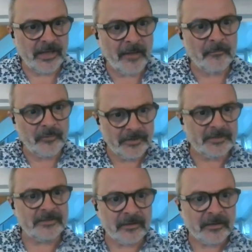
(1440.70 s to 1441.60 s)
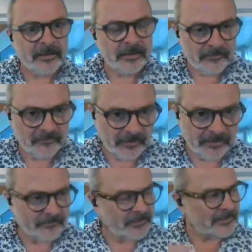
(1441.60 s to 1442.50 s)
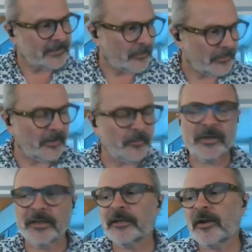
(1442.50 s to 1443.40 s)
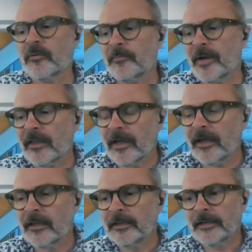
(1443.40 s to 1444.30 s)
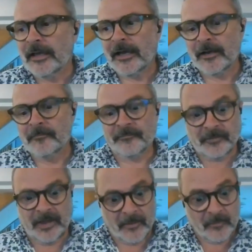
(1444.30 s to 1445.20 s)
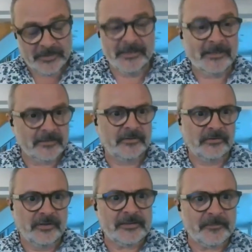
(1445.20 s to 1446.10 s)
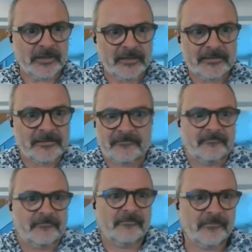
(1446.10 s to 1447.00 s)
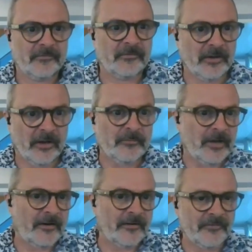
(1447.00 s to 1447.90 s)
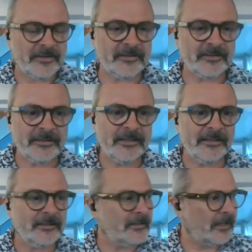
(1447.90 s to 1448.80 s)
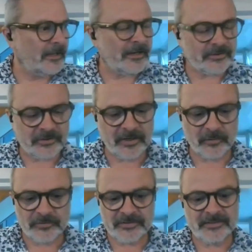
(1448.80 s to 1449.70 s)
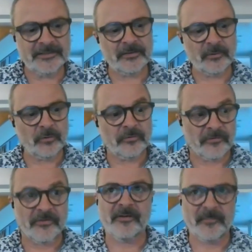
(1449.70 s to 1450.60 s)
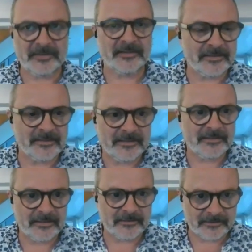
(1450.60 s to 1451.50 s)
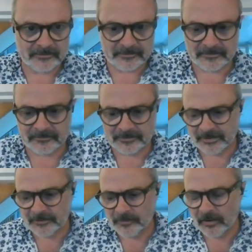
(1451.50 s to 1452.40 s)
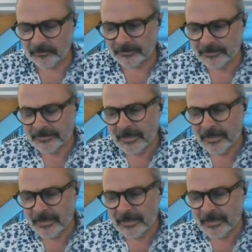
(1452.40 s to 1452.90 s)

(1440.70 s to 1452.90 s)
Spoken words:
gap and we need to fill it, and this is how we think we're going to go about that. And we need to do this because our investors need it and our shareholders need it, or the business needs it to keep going.